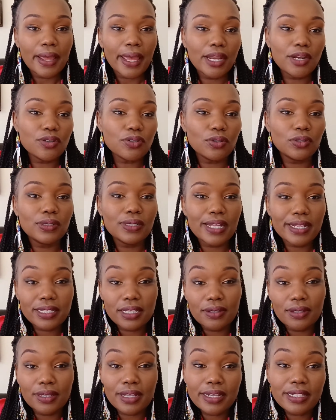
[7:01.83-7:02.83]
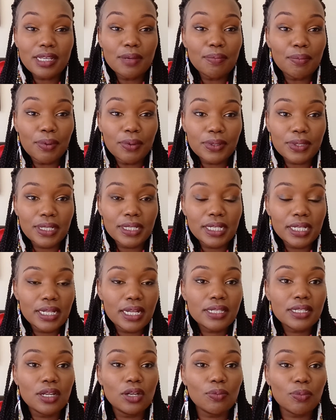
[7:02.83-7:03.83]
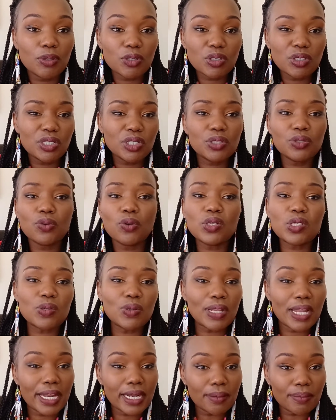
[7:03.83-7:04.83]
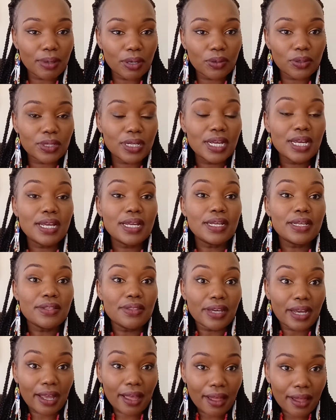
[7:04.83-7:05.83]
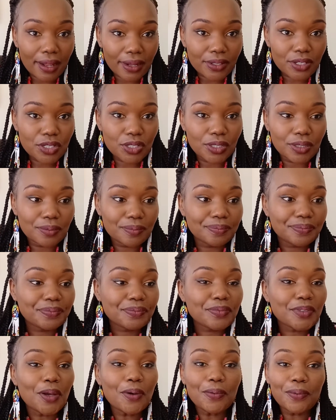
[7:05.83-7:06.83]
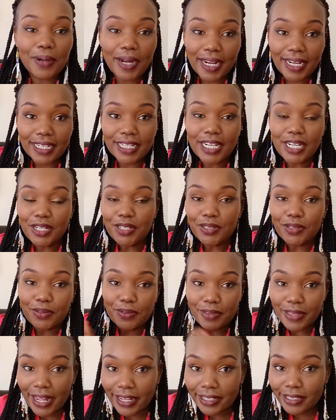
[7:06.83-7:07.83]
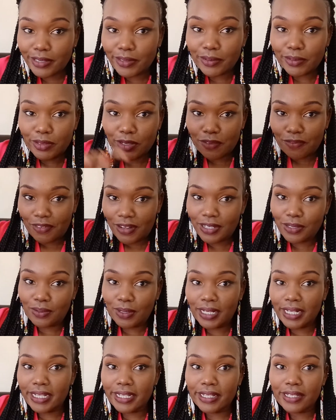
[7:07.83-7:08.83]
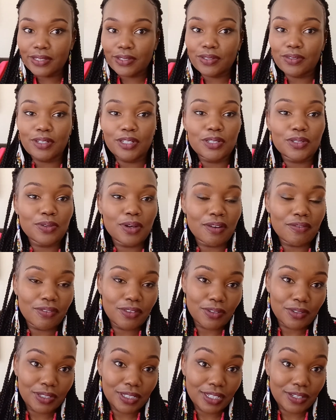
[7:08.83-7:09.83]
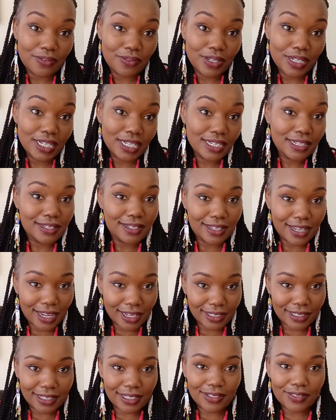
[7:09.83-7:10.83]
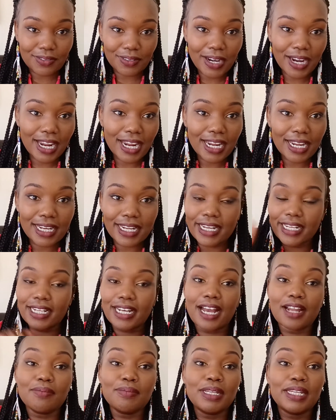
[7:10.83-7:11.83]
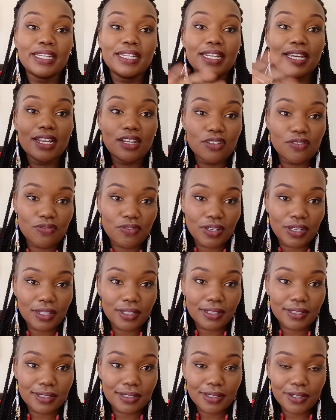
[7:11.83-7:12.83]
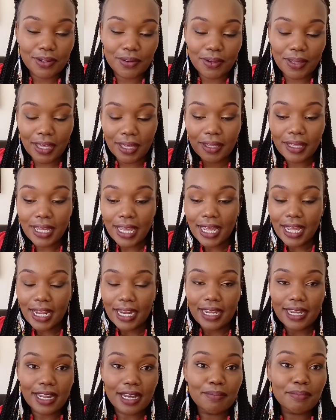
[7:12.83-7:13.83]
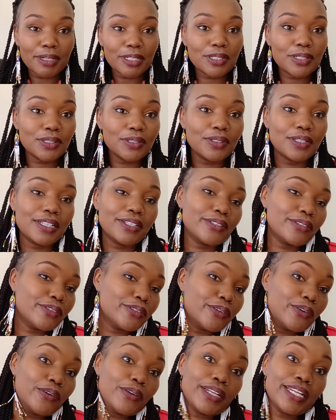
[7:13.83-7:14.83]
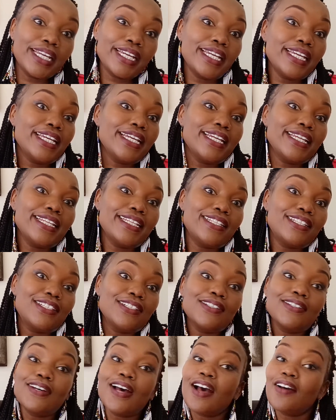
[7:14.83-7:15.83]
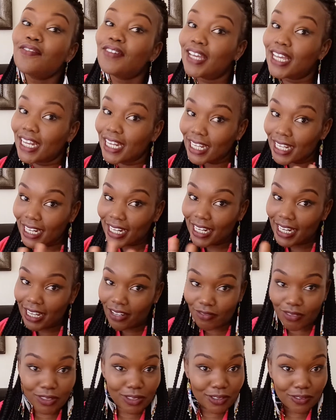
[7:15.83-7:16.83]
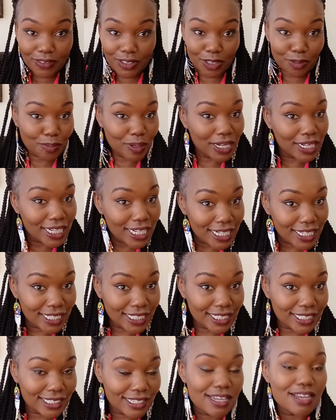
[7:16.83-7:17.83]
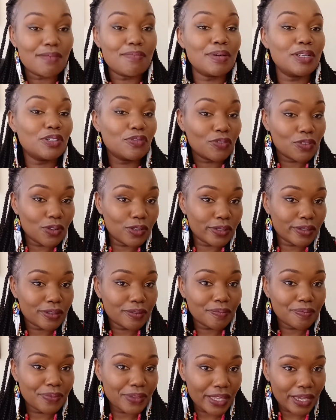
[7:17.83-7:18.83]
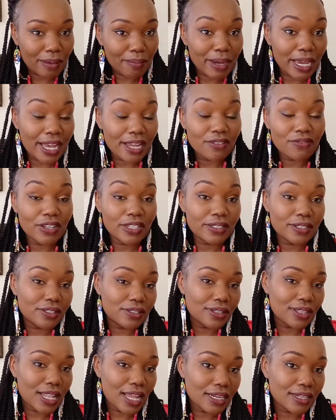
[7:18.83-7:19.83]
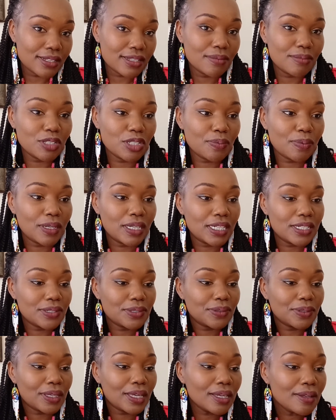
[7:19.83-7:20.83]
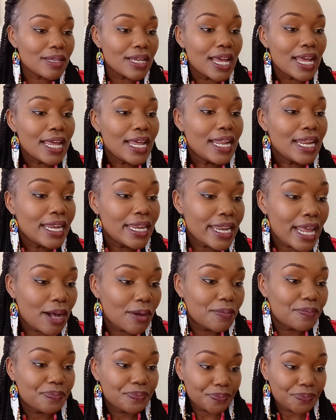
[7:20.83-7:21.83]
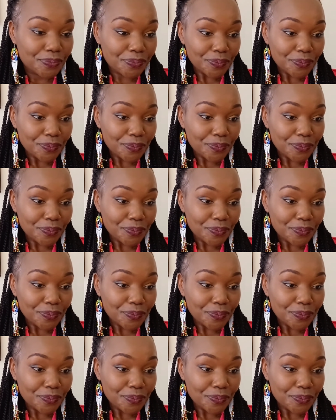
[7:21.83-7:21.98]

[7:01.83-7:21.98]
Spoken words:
enroll. That's important, and that's an opportunity to also learn about the culture. All right, so that's good. So first one is you need to have your degree. Yes, that's right, and it can be in any field. Okay. Number two is you don't need to have any level of Japanese. Yeah, but of course, my advice is learn some Japanese. Okay. Now,